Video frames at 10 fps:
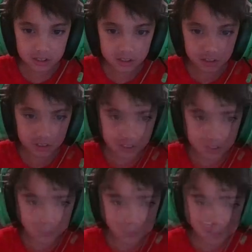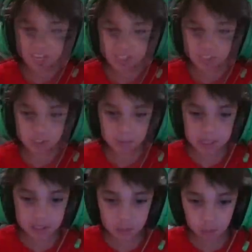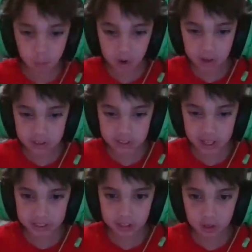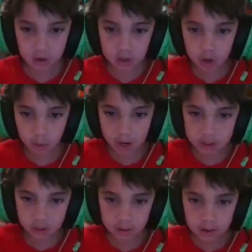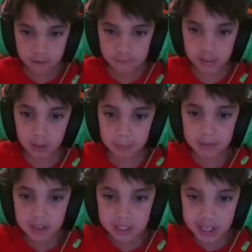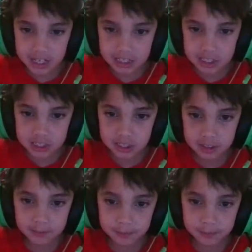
So, and somebody was like, yo, I should fill up this.